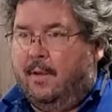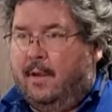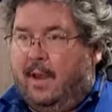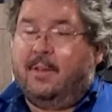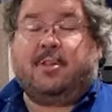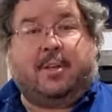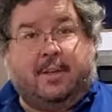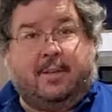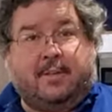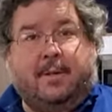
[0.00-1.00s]
and
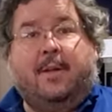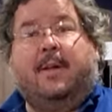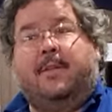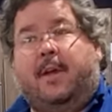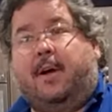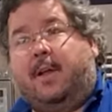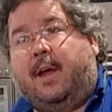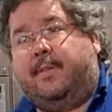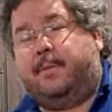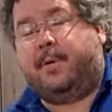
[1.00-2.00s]
GEs, they all
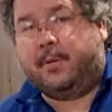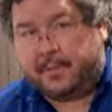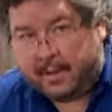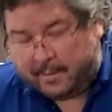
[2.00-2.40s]
have a built-in